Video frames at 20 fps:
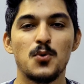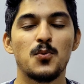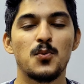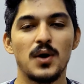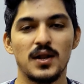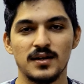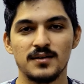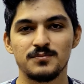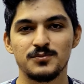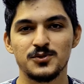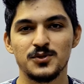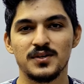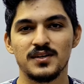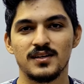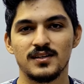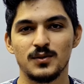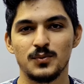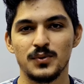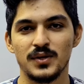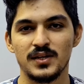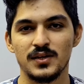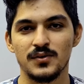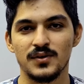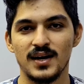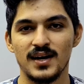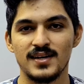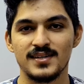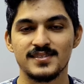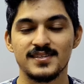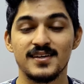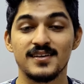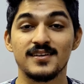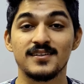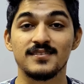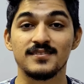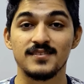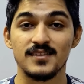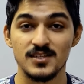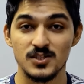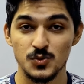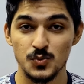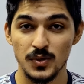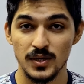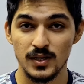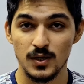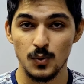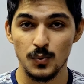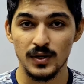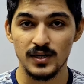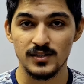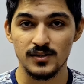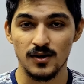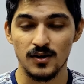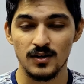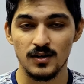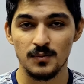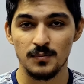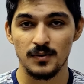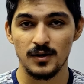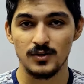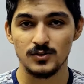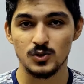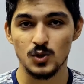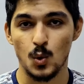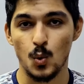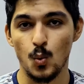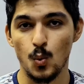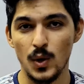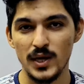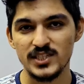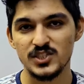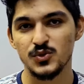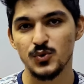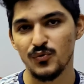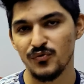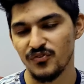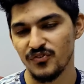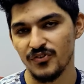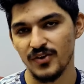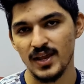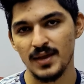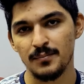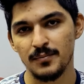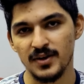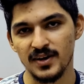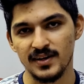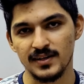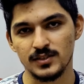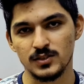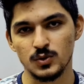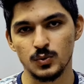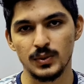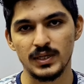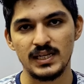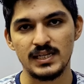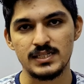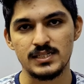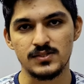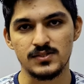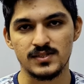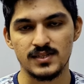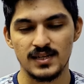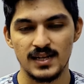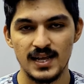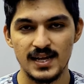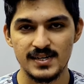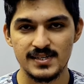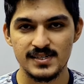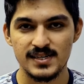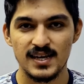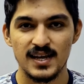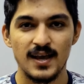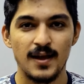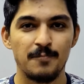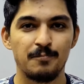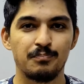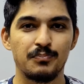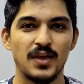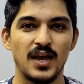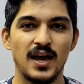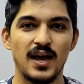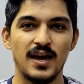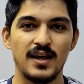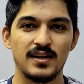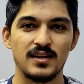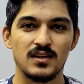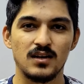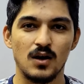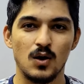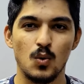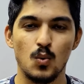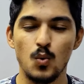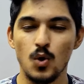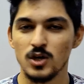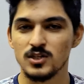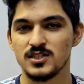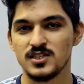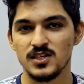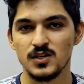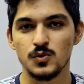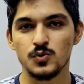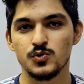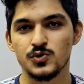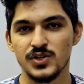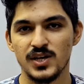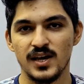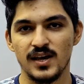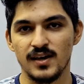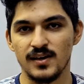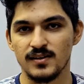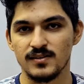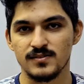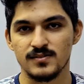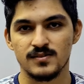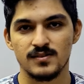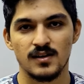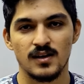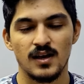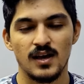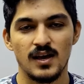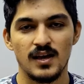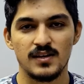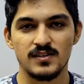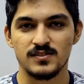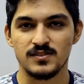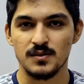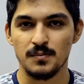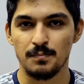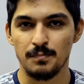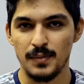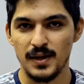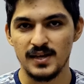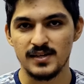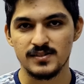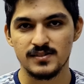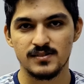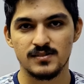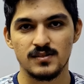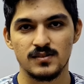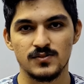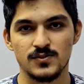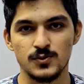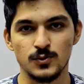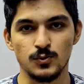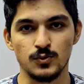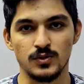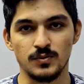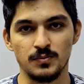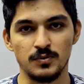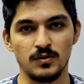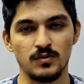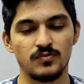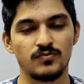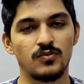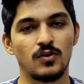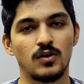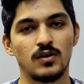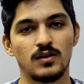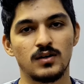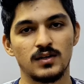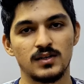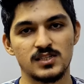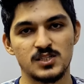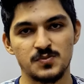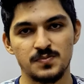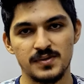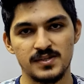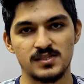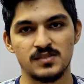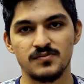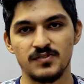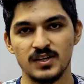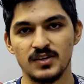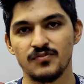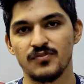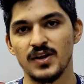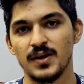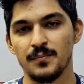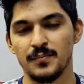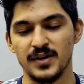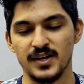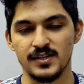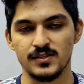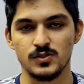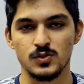Welcome to another video guys, and in this video we'll talk about which frame rate do we need to select and what use case is the best suitable for a specific frame rate.